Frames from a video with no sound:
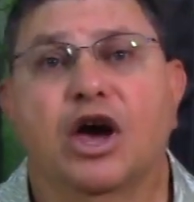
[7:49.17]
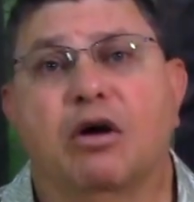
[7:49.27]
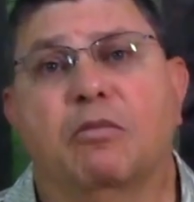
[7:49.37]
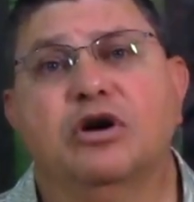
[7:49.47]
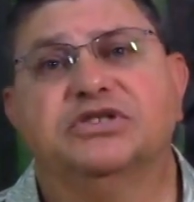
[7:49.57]

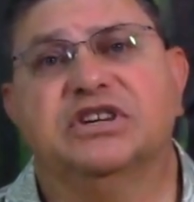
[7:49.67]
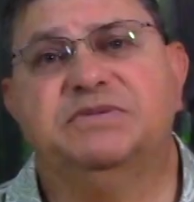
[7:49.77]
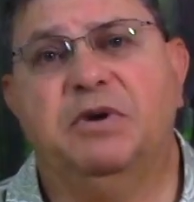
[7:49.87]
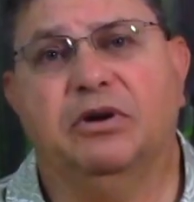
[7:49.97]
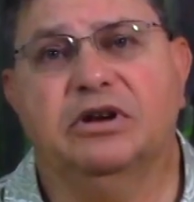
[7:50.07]
Most
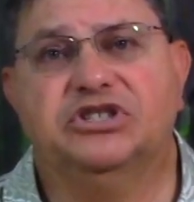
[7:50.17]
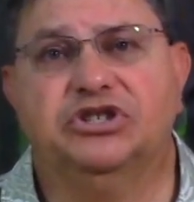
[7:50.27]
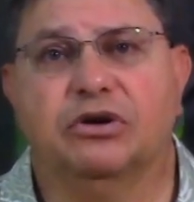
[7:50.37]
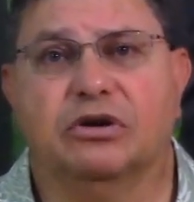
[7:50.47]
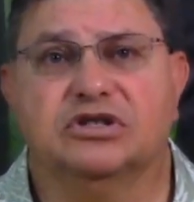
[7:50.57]
experienced
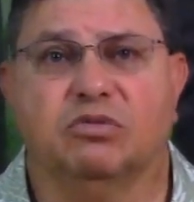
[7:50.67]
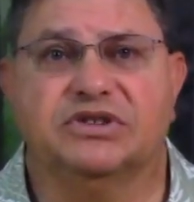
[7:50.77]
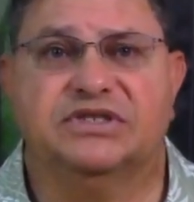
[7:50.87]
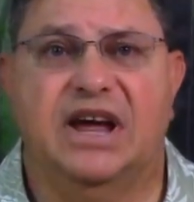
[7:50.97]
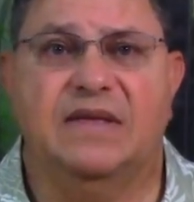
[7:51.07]
shooters will
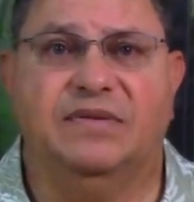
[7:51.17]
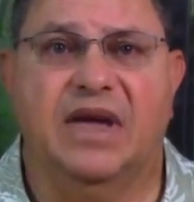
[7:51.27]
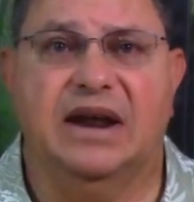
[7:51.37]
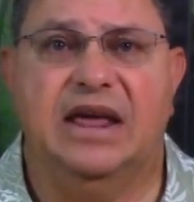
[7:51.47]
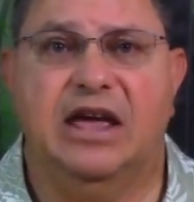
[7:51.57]
say that
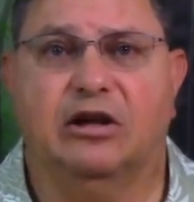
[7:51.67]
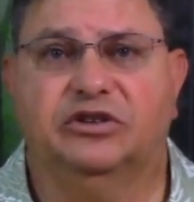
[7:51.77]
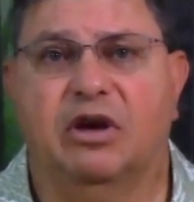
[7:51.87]
they inhale